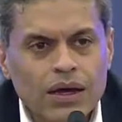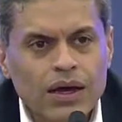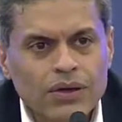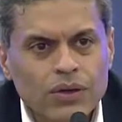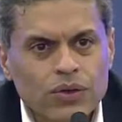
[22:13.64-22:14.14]

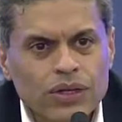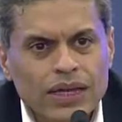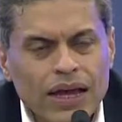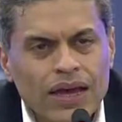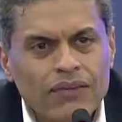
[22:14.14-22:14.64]
I don't
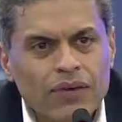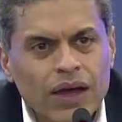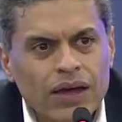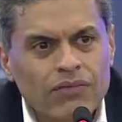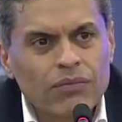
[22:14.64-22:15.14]
think I have
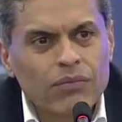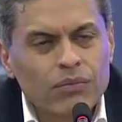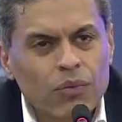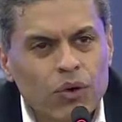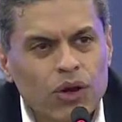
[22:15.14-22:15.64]
I have
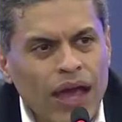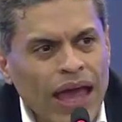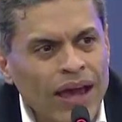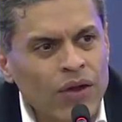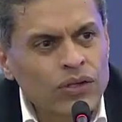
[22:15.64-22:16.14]
more to
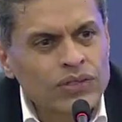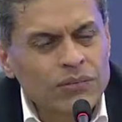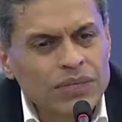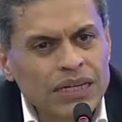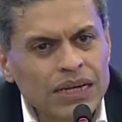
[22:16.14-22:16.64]
add on
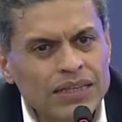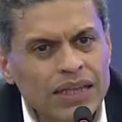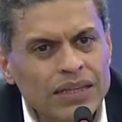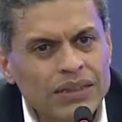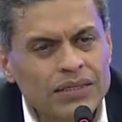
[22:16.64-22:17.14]
something like
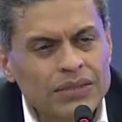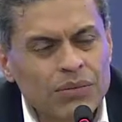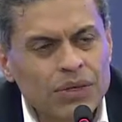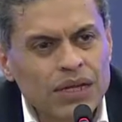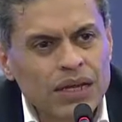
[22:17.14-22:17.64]
that than
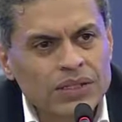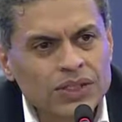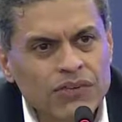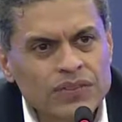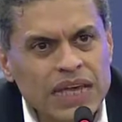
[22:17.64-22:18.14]
somebody like
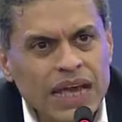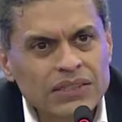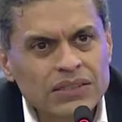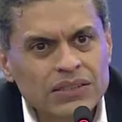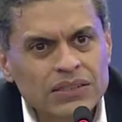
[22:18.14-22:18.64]
Jeff
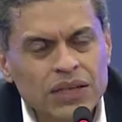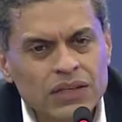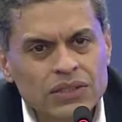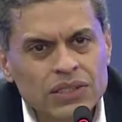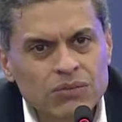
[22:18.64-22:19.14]
Sachs. It
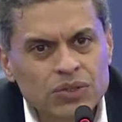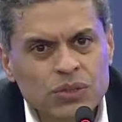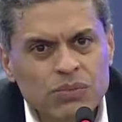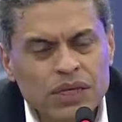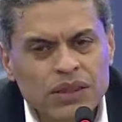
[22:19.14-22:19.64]
it seems
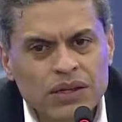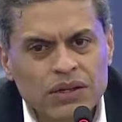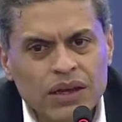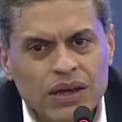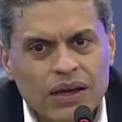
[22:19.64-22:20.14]
to me that
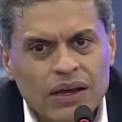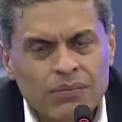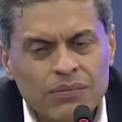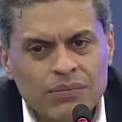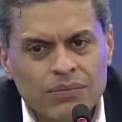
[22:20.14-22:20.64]

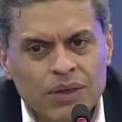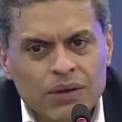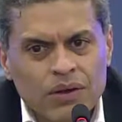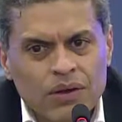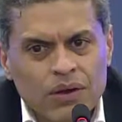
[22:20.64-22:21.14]
um,
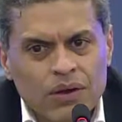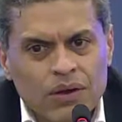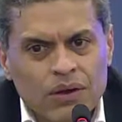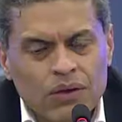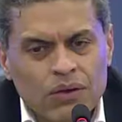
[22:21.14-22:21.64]

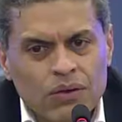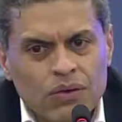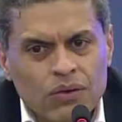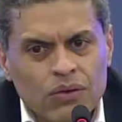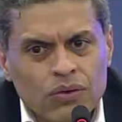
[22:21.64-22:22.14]

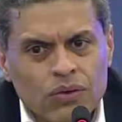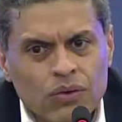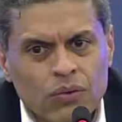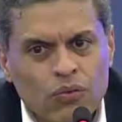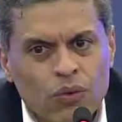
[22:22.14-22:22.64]
you
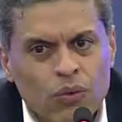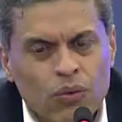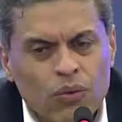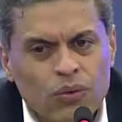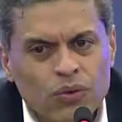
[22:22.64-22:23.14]
know,
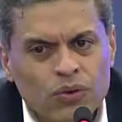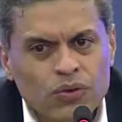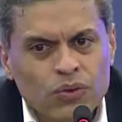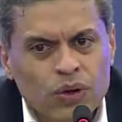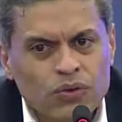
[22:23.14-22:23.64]
for, this
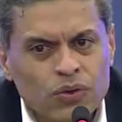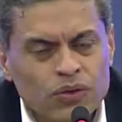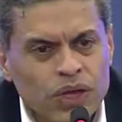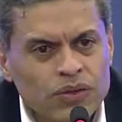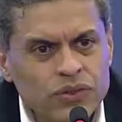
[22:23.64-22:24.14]
is one of
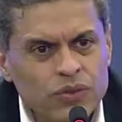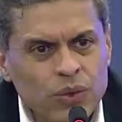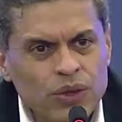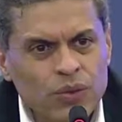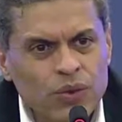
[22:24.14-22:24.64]
those cases
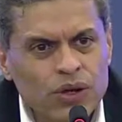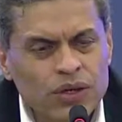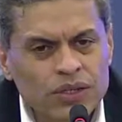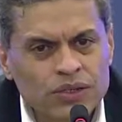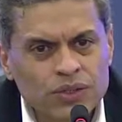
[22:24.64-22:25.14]
where the world
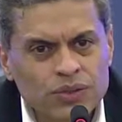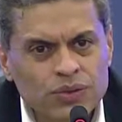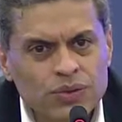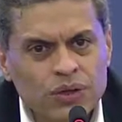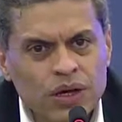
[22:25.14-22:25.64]
needs
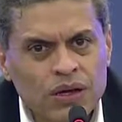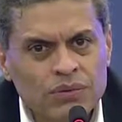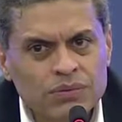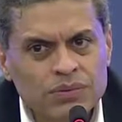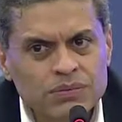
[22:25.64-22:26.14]
to,
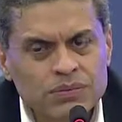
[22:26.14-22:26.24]
um,